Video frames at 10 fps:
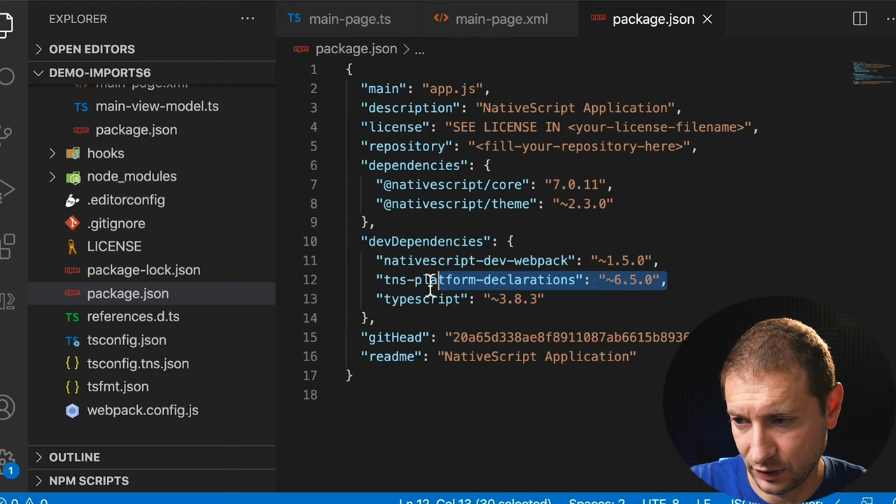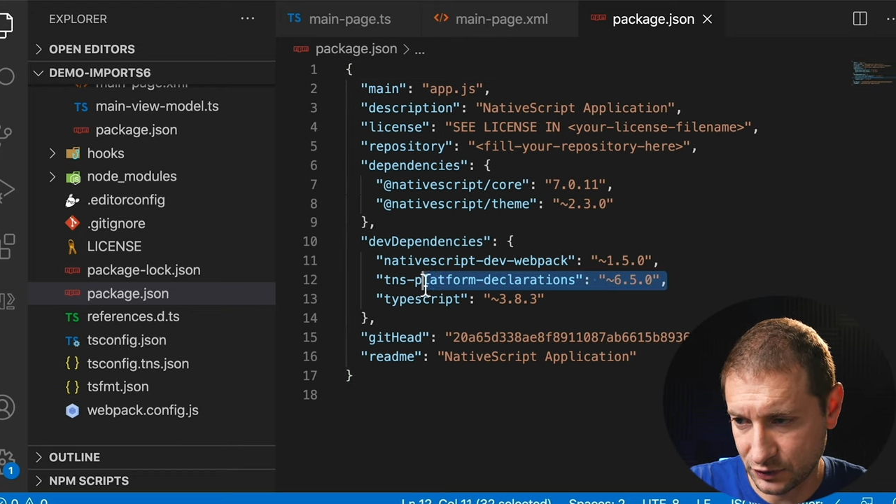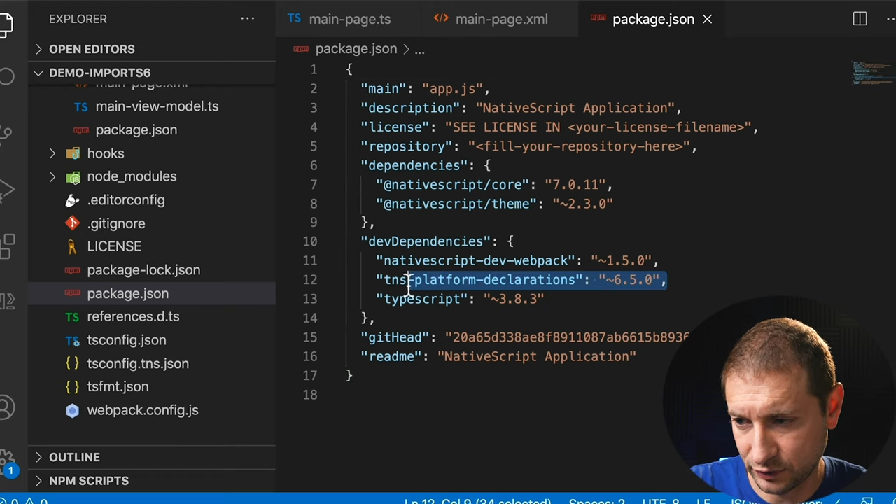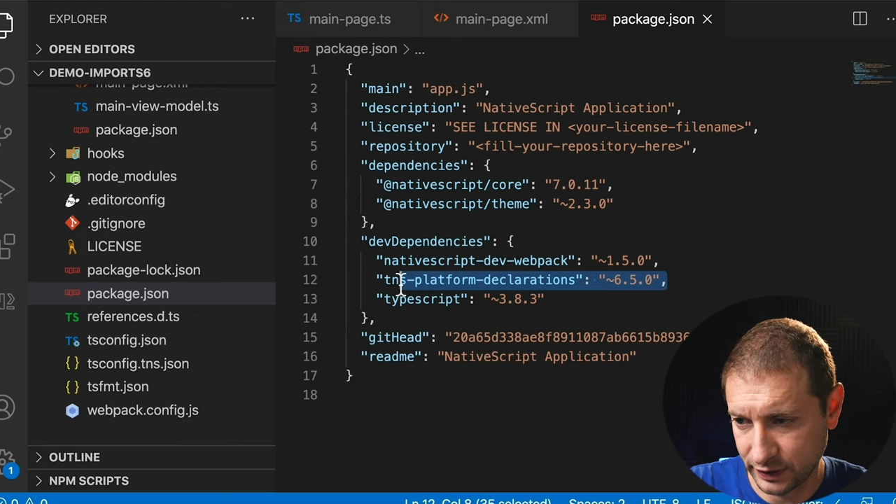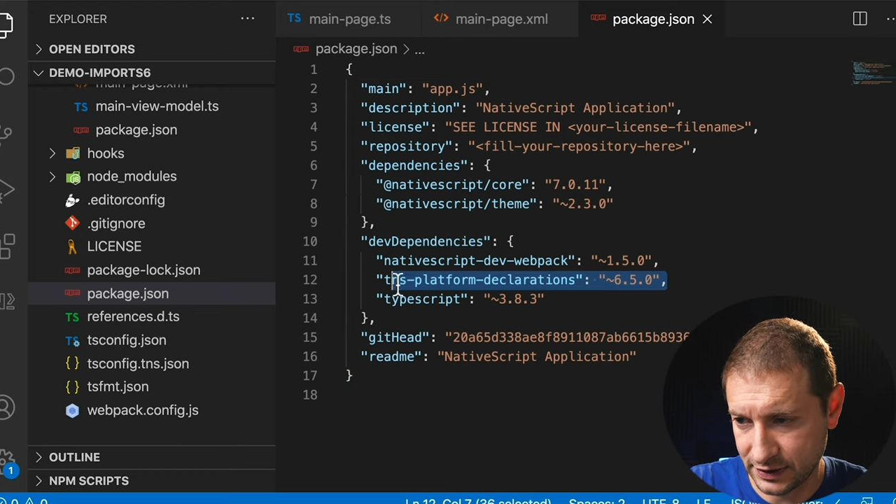
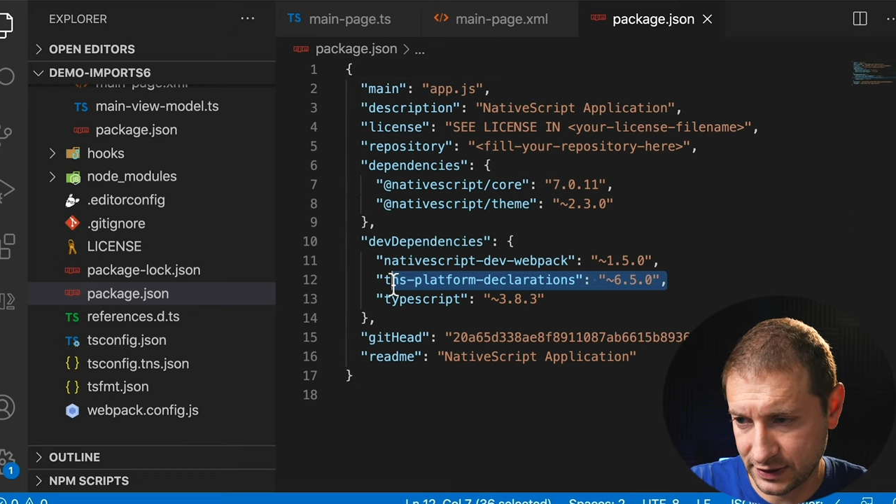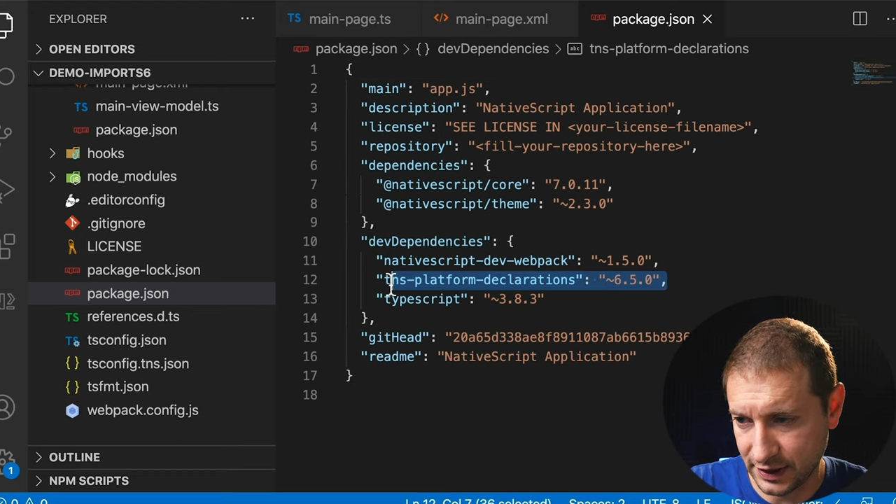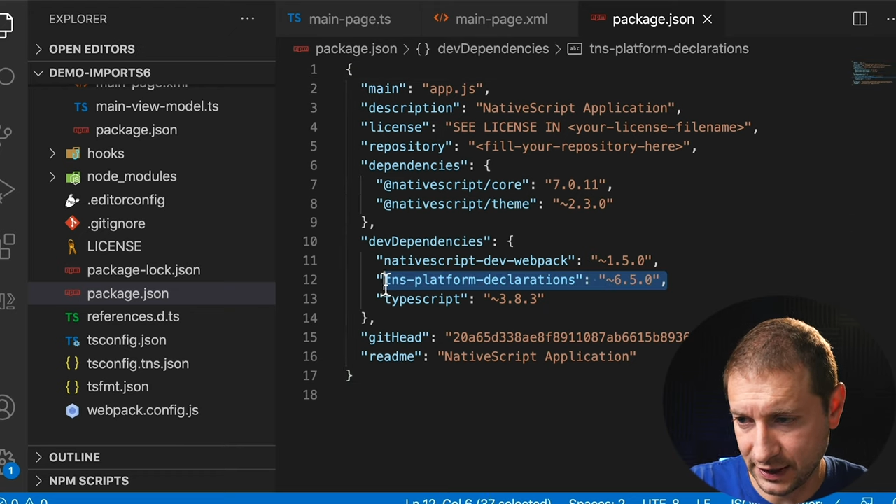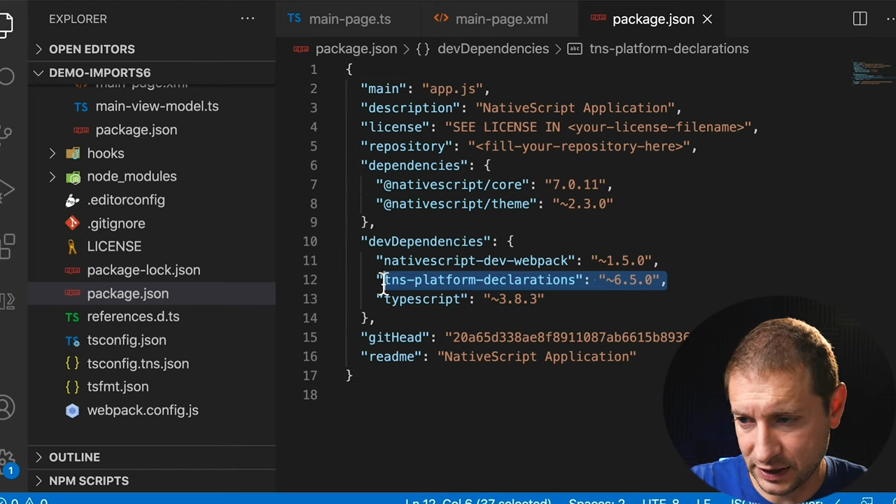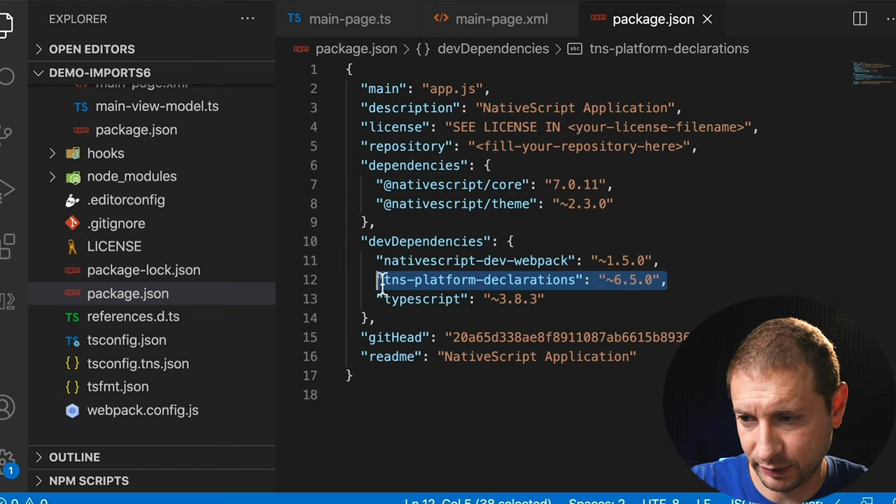Also, this
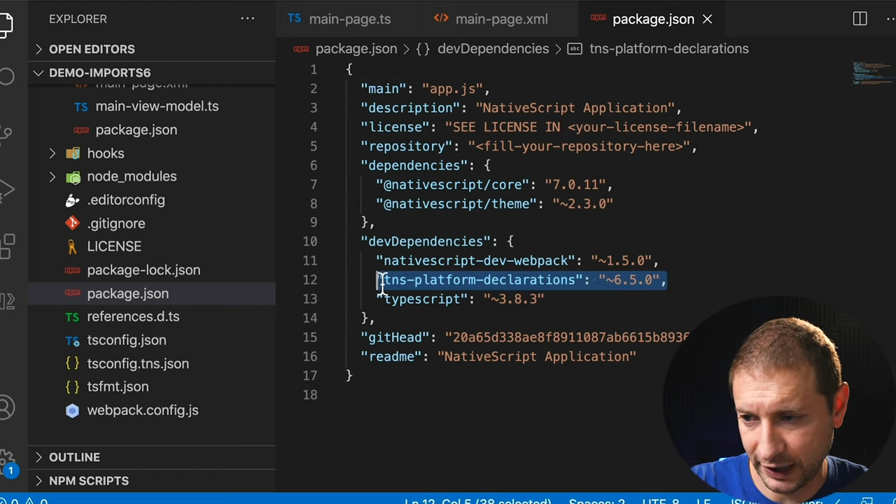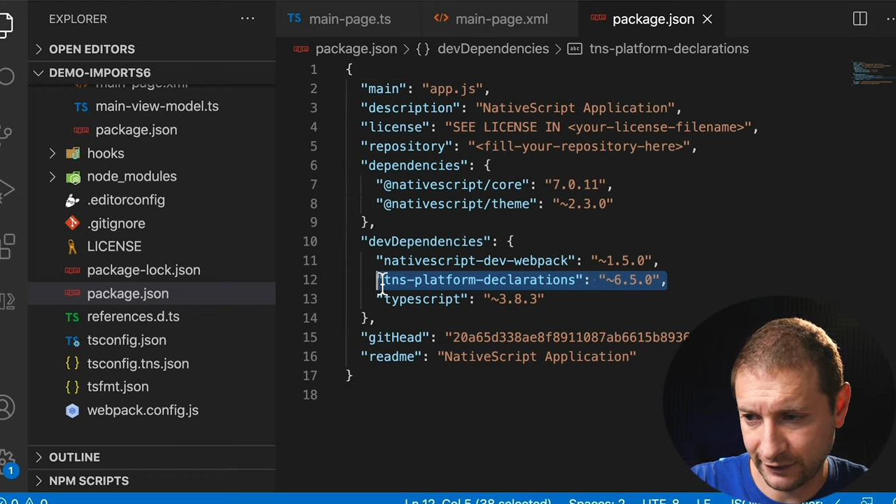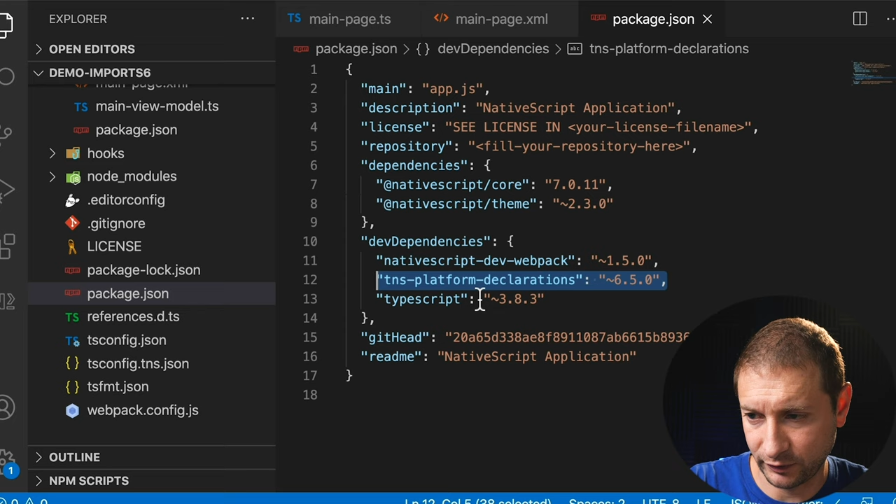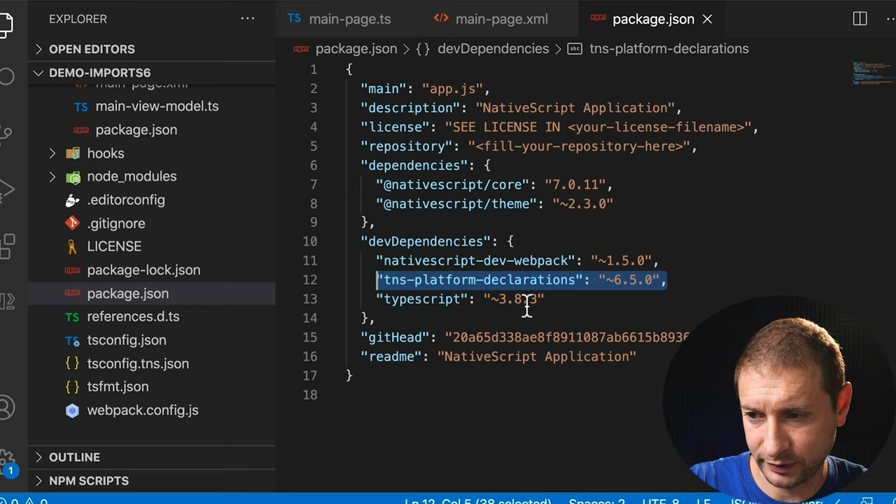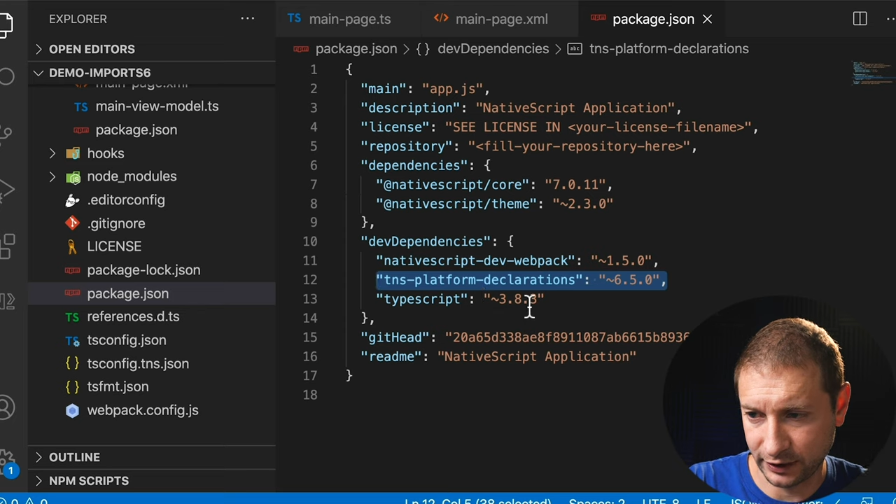TNS platform